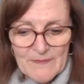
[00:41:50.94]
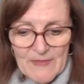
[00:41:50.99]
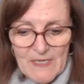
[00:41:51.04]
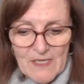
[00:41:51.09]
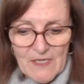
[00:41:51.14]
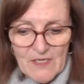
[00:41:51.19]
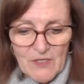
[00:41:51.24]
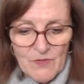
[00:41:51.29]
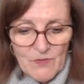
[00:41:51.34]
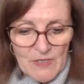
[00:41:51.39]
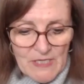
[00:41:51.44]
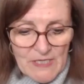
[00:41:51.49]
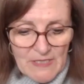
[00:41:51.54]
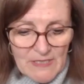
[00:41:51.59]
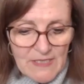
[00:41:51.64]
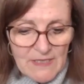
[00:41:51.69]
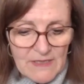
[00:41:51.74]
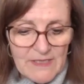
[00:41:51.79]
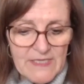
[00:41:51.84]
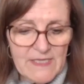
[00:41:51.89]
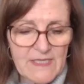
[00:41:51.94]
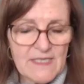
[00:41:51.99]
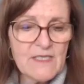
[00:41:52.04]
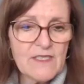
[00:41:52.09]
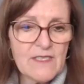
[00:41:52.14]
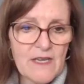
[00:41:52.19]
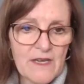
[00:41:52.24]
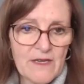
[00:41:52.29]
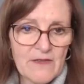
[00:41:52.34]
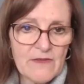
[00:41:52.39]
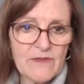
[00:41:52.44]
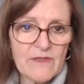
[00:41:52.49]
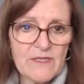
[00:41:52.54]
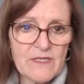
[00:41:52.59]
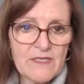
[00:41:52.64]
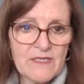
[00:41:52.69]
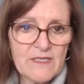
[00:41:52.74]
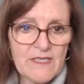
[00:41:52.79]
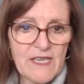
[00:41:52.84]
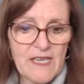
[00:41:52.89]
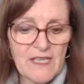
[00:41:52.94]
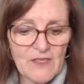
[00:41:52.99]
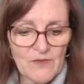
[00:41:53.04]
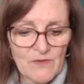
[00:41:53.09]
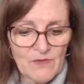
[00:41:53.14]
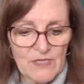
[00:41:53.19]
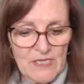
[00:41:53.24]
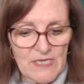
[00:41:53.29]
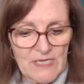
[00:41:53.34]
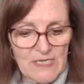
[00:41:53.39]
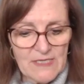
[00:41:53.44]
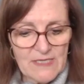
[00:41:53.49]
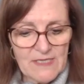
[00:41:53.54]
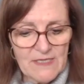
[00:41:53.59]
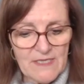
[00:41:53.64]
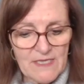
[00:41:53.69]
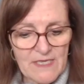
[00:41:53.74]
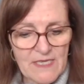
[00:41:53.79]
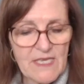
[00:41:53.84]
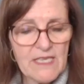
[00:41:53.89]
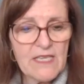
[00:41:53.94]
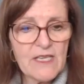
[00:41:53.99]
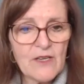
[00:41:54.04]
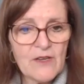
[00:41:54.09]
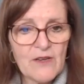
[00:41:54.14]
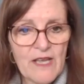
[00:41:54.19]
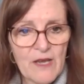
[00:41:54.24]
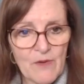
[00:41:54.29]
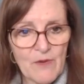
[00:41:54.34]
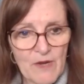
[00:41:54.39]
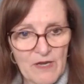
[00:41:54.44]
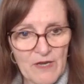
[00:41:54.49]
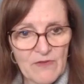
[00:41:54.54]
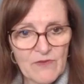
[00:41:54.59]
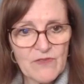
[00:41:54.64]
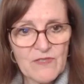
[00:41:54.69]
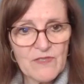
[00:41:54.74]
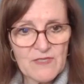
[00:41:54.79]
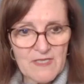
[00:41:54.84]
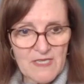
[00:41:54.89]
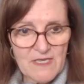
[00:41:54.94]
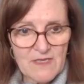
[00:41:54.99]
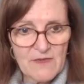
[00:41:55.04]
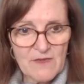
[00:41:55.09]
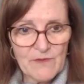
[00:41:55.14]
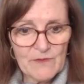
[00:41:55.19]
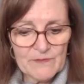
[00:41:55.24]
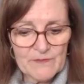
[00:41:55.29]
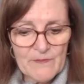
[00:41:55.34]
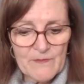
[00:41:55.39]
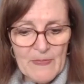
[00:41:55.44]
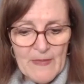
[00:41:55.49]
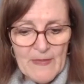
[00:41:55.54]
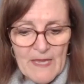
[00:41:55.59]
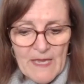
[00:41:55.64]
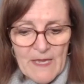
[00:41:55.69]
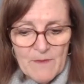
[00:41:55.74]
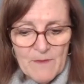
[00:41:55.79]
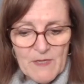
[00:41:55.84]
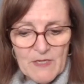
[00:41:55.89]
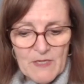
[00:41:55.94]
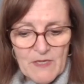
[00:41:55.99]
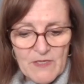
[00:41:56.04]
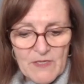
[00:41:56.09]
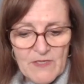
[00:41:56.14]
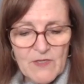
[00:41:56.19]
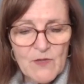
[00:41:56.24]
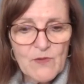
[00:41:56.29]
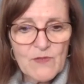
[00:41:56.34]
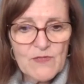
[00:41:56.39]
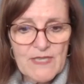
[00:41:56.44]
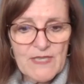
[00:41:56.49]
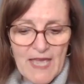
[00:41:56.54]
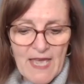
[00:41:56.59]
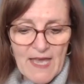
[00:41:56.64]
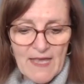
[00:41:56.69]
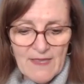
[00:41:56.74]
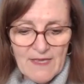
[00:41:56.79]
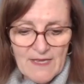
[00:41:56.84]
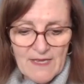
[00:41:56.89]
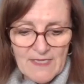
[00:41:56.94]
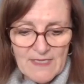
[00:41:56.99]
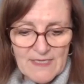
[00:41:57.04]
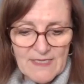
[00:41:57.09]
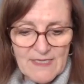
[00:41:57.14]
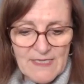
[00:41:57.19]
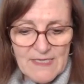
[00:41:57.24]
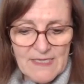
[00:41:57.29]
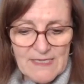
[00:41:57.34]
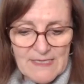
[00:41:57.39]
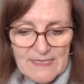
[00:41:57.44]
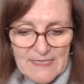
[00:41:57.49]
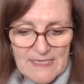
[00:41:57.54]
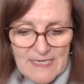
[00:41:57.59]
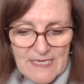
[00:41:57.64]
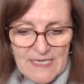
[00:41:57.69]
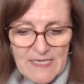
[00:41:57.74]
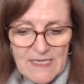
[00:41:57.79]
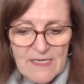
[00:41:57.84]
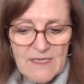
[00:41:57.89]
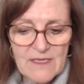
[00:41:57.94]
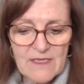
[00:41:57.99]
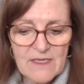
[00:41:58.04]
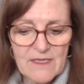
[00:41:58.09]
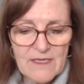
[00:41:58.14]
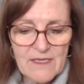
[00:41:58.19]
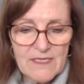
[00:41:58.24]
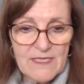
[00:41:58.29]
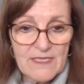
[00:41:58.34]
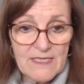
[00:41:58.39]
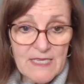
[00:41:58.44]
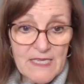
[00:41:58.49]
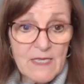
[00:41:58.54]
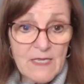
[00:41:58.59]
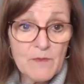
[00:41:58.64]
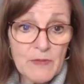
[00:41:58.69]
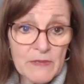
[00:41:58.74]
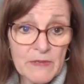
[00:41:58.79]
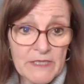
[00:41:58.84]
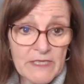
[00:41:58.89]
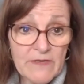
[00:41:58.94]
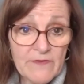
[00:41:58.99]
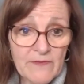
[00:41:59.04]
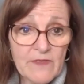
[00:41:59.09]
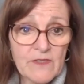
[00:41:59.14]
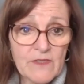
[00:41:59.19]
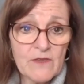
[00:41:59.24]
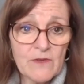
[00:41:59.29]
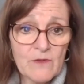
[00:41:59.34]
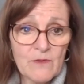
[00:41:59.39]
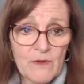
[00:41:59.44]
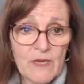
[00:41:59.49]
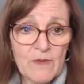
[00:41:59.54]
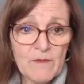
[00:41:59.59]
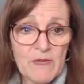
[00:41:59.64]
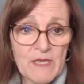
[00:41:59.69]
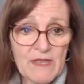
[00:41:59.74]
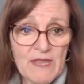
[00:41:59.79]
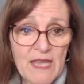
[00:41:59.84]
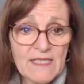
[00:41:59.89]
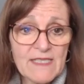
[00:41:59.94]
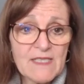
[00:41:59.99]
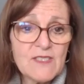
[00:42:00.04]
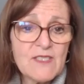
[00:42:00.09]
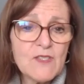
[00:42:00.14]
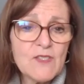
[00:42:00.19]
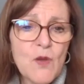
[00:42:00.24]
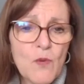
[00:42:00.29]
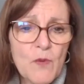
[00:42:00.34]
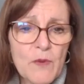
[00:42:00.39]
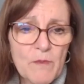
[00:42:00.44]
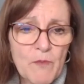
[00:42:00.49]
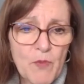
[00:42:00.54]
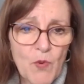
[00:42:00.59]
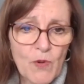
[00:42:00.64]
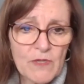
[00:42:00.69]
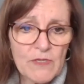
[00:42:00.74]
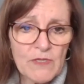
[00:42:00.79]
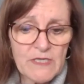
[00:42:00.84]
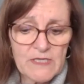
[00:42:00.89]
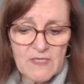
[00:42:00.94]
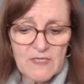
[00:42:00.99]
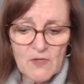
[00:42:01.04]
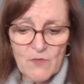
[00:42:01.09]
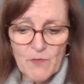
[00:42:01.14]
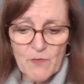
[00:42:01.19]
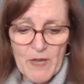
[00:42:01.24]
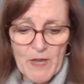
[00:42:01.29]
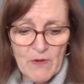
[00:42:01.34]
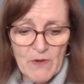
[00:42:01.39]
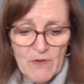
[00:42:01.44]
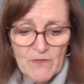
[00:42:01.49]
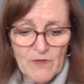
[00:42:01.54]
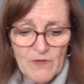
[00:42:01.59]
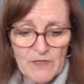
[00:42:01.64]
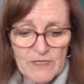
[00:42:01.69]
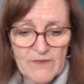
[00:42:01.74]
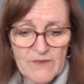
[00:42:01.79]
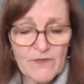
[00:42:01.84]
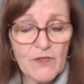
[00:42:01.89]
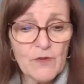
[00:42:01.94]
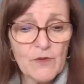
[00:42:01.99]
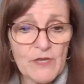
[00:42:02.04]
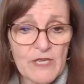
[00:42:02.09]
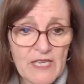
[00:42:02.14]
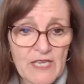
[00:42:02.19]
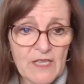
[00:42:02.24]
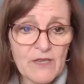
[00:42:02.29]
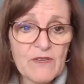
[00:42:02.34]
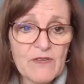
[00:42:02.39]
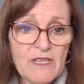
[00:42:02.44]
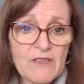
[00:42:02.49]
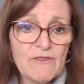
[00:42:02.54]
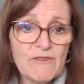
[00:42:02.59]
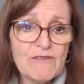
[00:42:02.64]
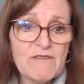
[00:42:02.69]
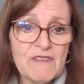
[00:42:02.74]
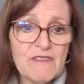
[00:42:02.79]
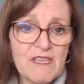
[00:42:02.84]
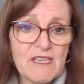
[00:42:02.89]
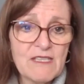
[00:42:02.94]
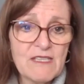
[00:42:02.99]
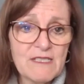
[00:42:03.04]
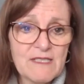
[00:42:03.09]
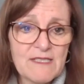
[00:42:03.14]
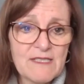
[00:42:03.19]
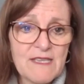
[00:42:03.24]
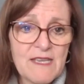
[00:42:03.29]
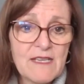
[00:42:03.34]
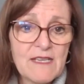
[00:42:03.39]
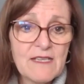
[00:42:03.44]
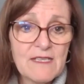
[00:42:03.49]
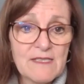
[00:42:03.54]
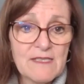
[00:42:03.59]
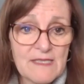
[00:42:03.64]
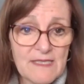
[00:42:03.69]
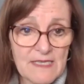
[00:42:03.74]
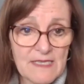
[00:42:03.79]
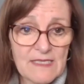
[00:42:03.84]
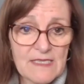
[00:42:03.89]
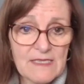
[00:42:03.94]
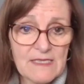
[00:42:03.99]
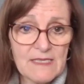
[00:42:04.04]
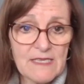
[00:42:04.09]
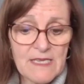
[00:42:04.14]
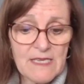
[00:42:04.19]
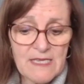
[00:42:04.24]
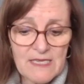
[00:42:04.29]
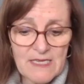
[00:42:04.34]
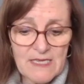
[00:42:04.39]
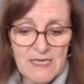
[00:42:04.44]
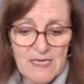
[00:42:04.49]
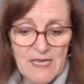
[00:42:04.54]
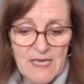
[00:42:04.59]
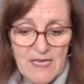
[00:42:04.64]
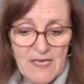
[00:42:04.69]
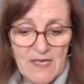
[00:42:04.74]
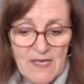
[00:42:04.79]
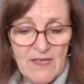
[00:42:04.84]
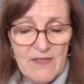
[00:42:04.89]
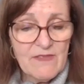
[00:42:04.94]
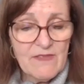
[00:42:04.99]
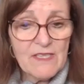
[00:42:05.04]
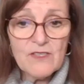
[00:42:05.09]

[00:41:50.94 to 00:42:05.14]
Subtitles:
you need to listen to others, and you need to hear how others see you, because those allies can see belief in you. I mean, that's so important. It's so powerful. If you're hearing good things consistently, then